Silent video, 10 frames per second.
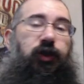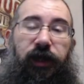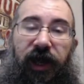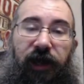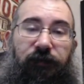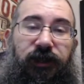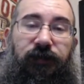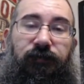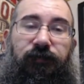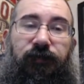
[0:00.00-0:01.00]

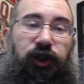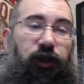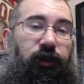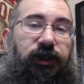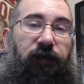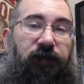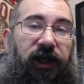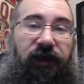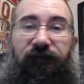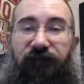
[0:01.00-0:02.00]
Games, Judas
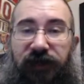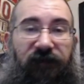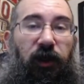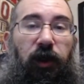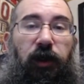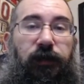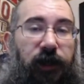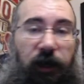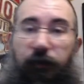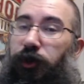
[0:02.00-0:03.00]
update, devlog
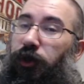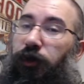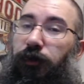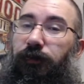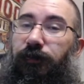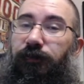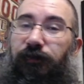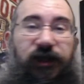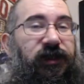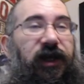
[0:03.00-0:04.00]
number 2.
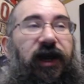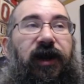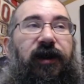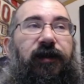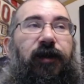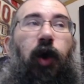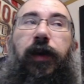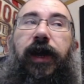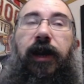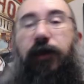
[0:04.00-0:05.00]
Let's hope
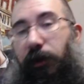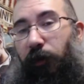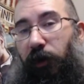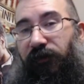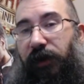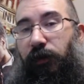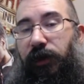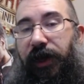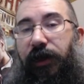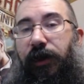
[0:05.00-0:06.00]
we get them a little more
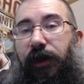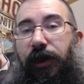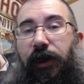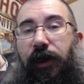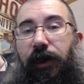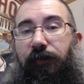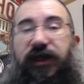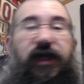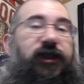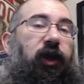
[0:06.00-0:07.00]
frequently. But
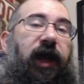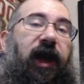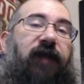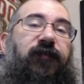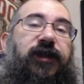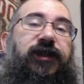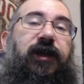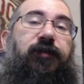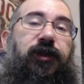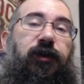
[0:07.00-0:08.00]
that's all I have for this
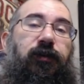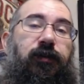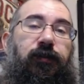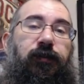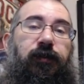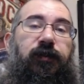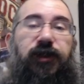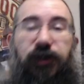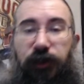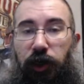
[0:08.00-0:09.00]
episode.
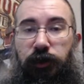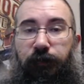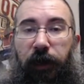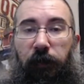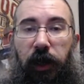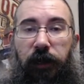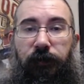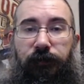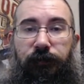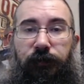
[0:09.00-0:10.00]
This is your host Belmont,
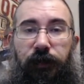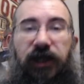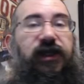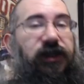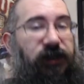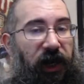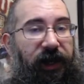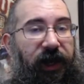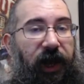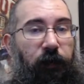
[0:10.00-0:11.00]

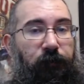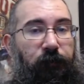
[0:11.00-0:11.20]
signing out.